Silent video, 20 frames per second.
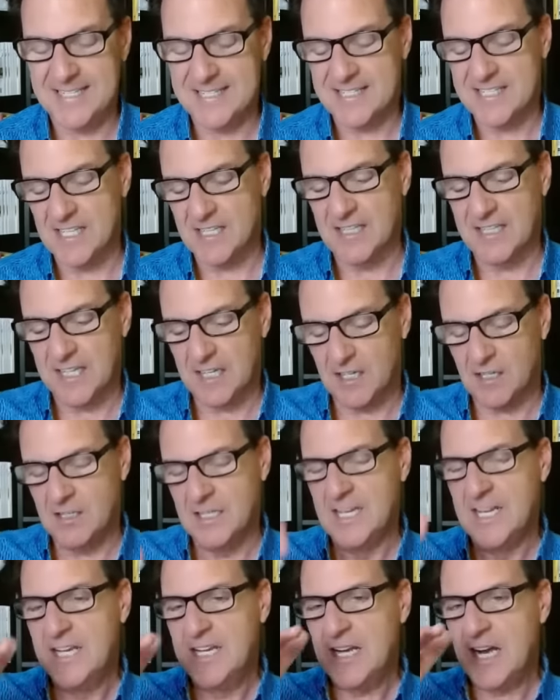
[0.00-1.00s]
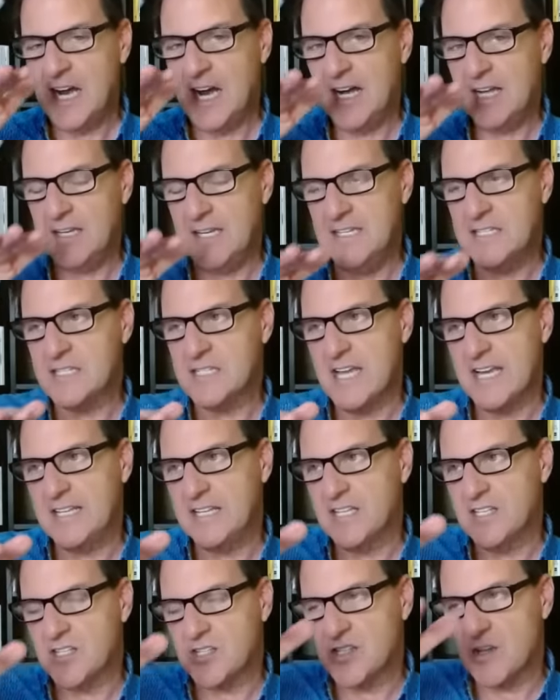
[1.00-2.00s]
It's the little, uh, it's
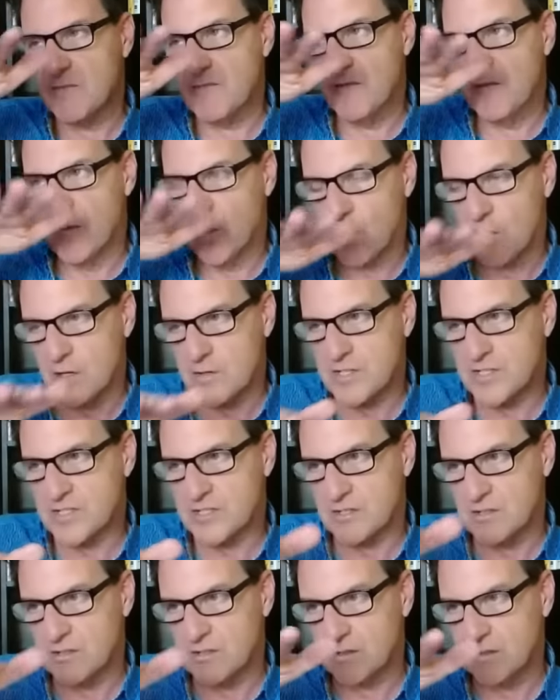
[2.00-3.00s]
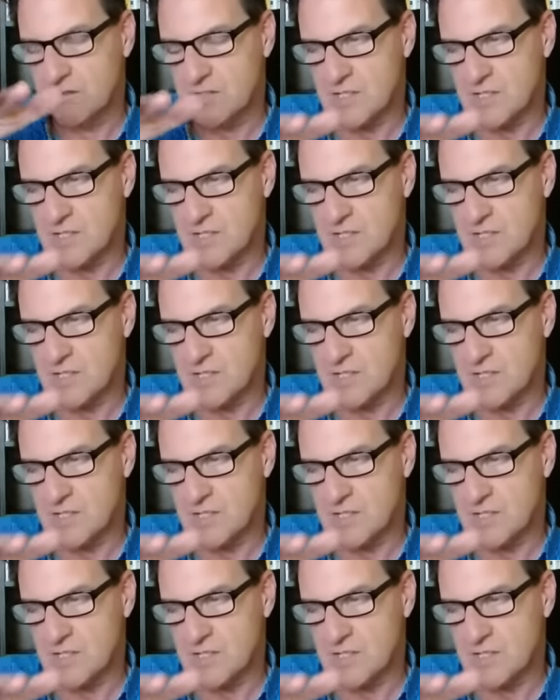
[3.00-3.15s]
like the subverse,